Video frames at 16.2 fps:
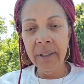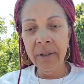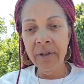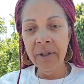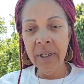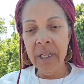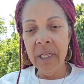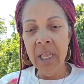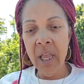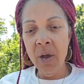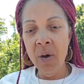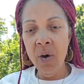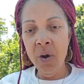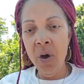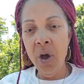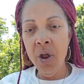If there's anything
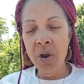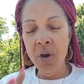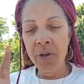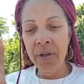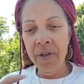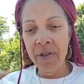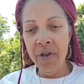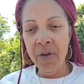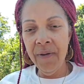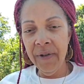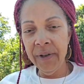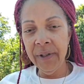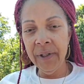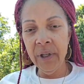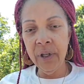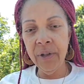going on, know that the
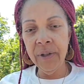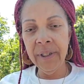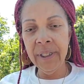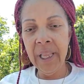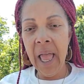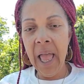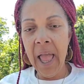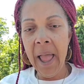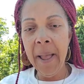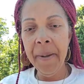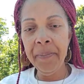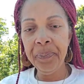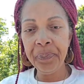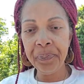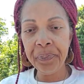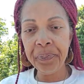universe is on your side.